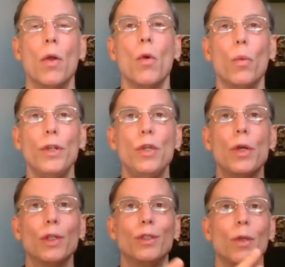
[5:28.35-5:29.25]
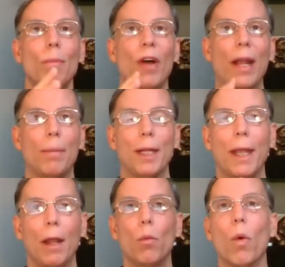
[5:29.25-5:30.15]
when you consume vitamin
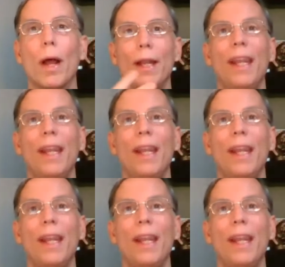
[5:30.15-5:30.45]
K one,